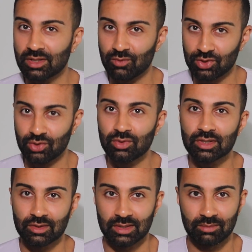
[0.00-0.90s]
reduce our
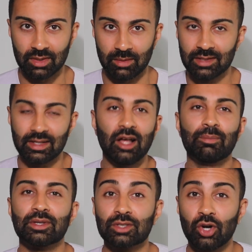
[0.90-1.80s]
symptoms to help
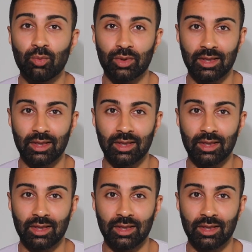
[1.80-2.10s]
us cope with